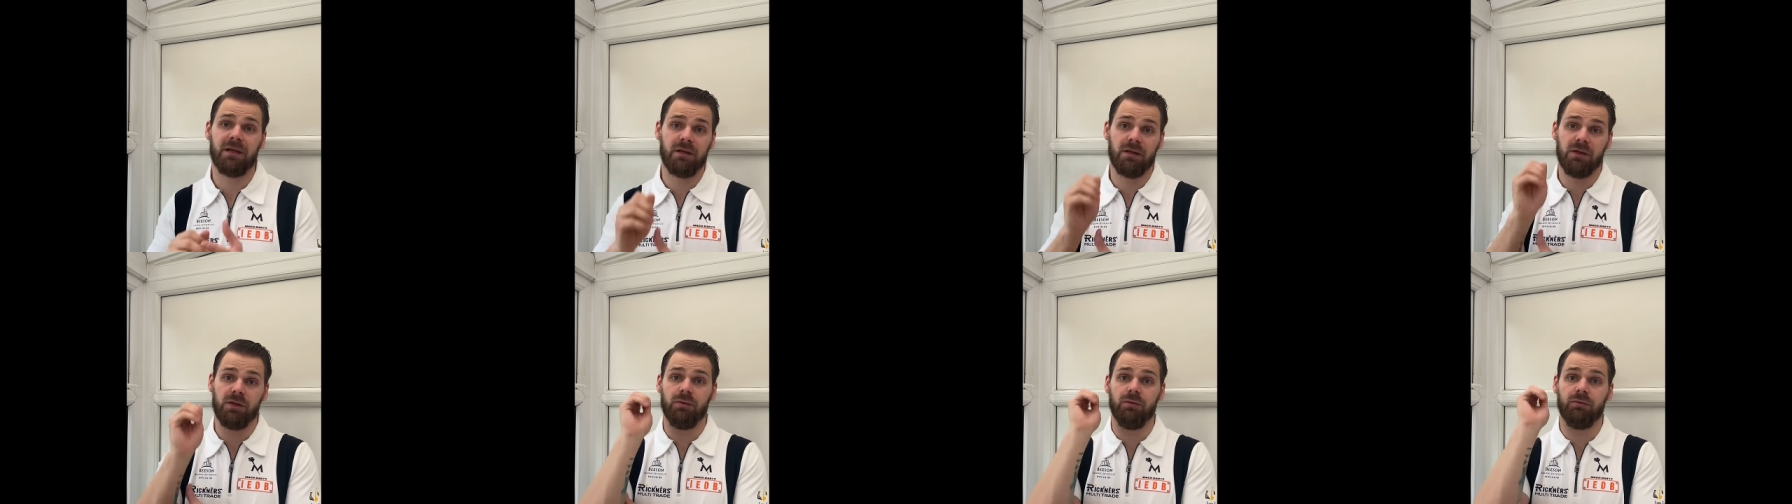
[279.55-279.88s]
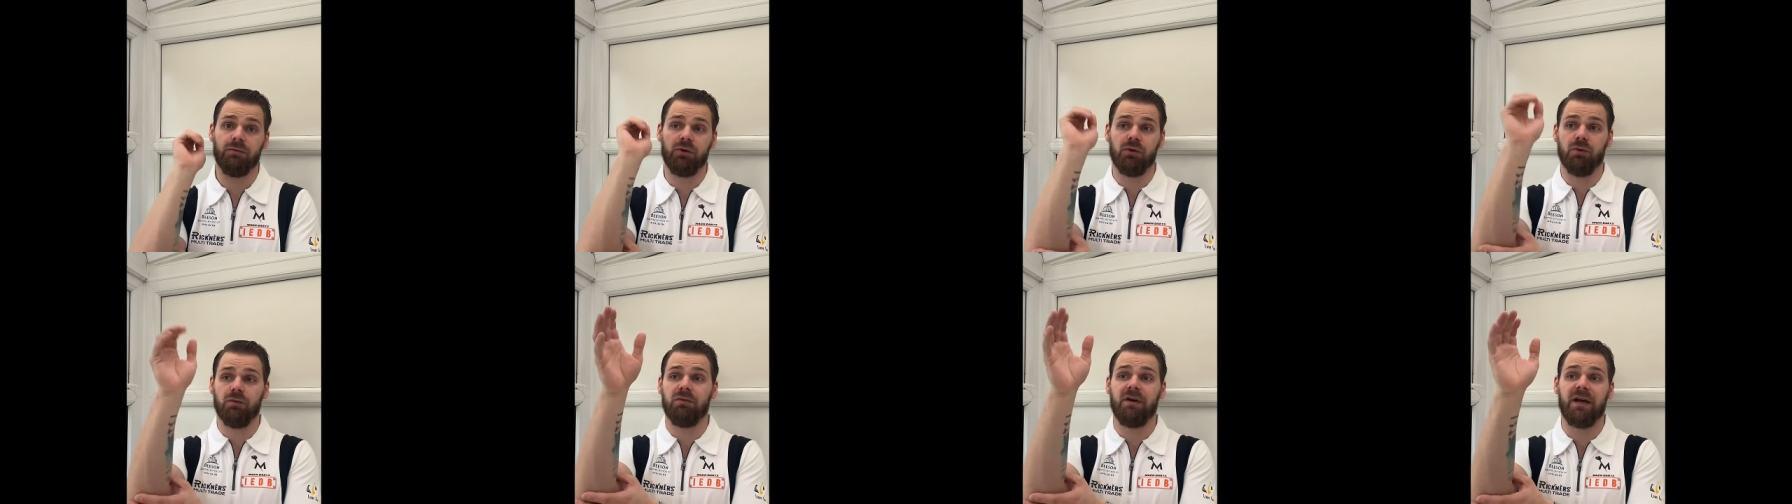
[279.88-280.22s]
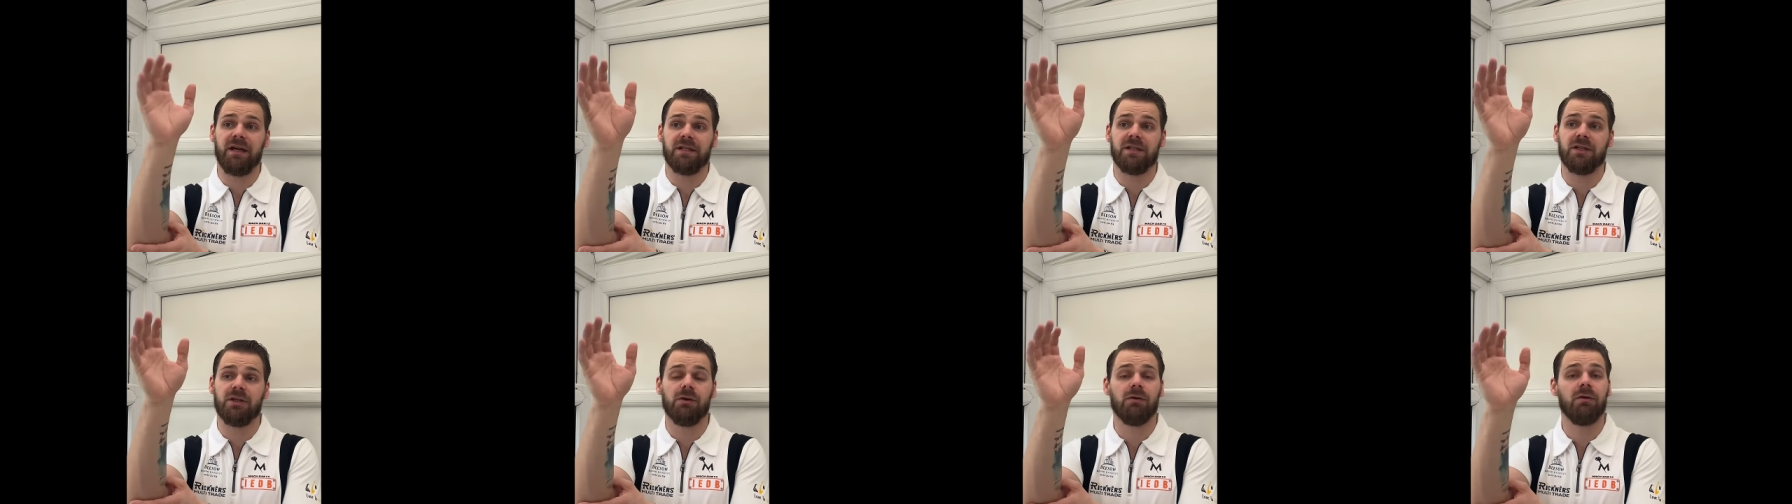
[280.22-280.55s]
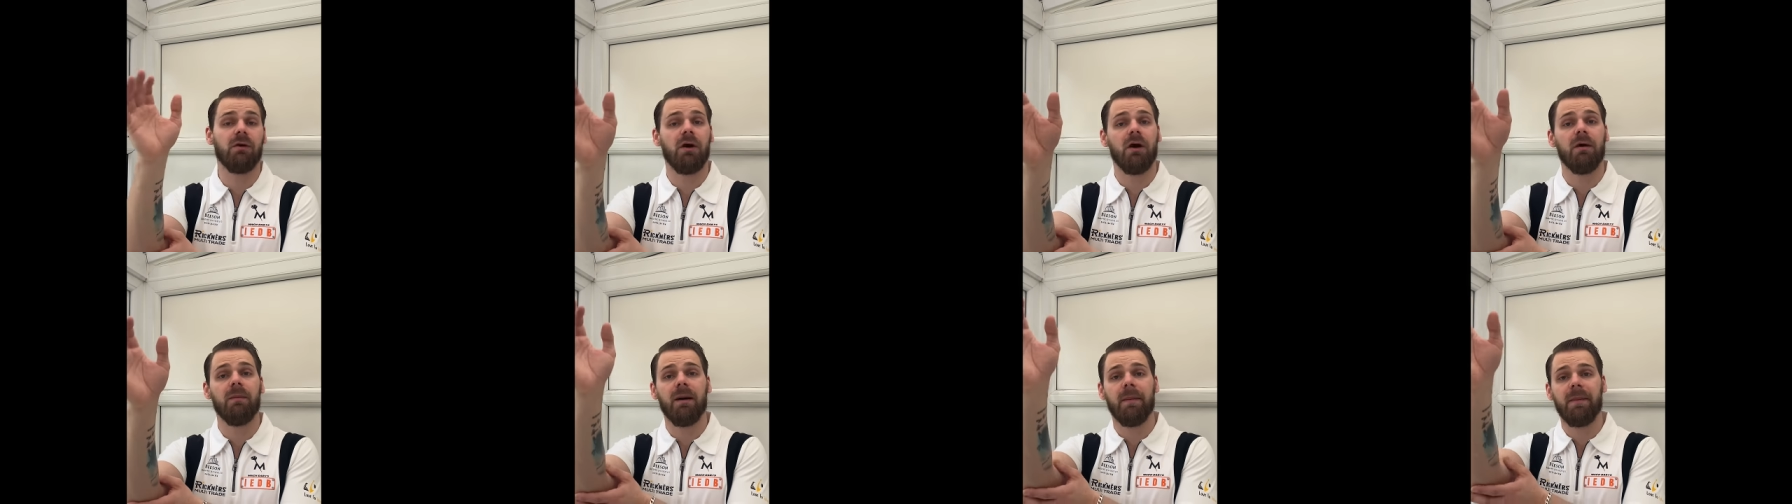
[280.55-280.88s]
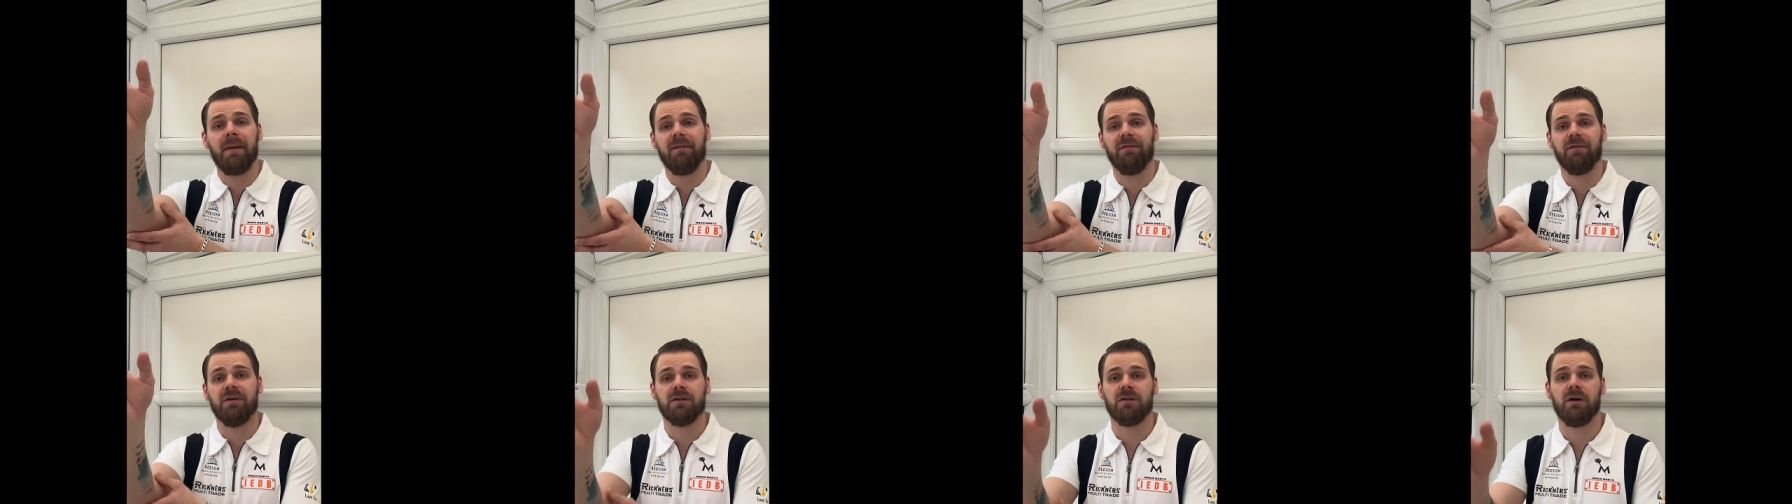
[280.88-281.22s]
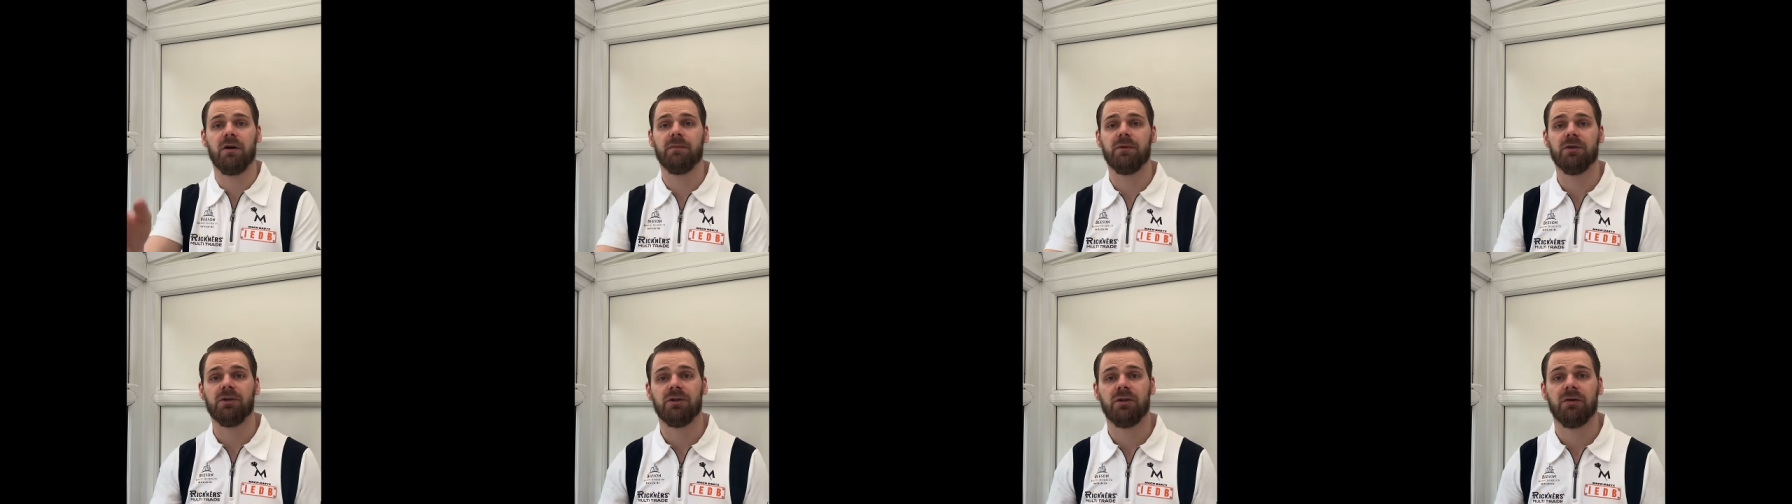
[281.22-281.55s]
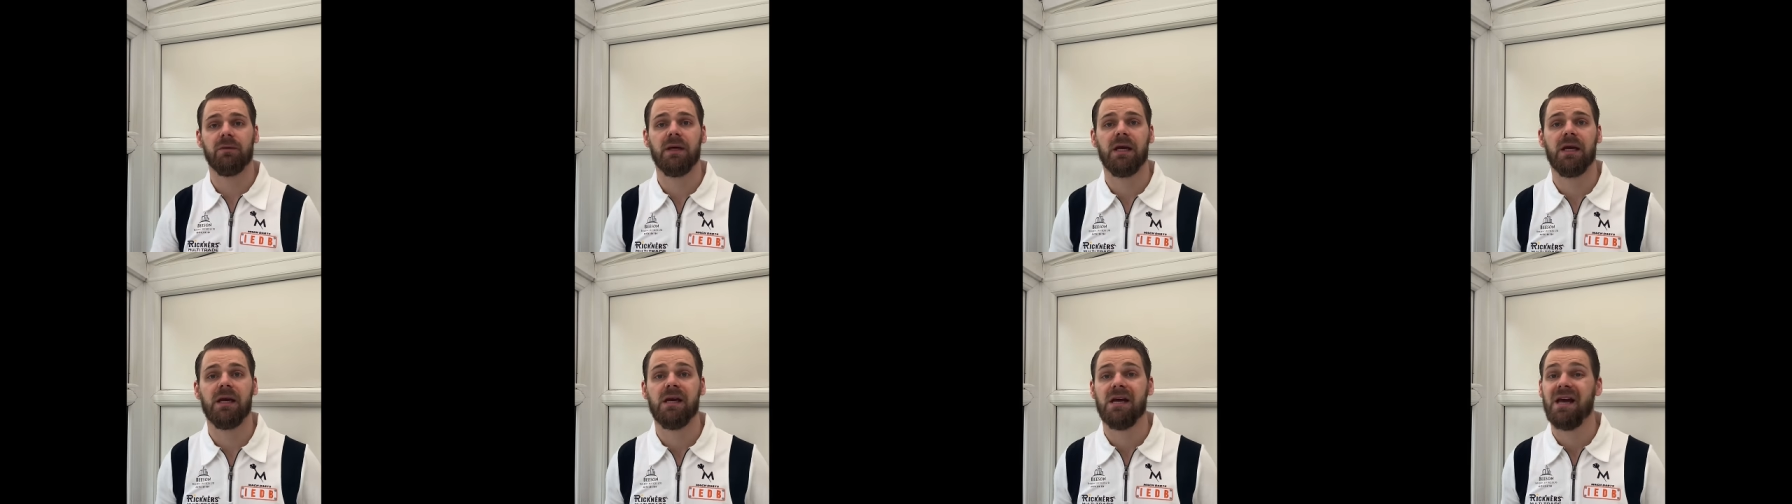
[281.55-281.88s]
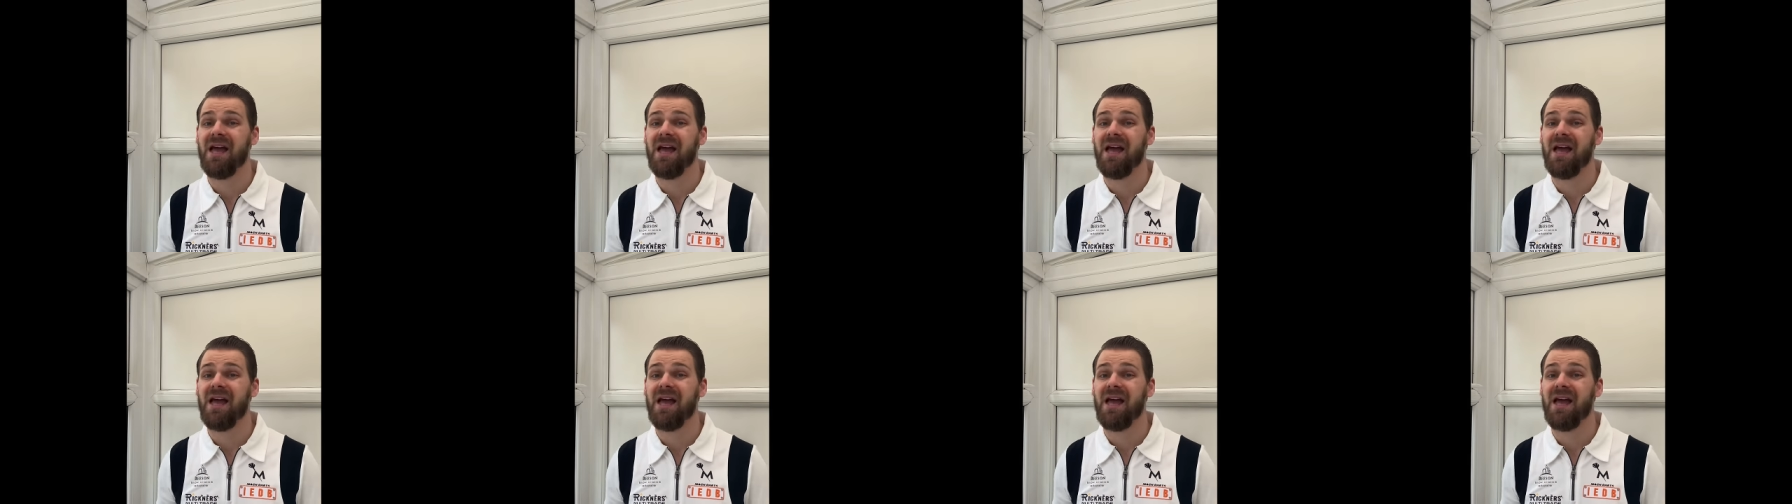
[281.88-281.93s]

you're raising your arm up every time to do it.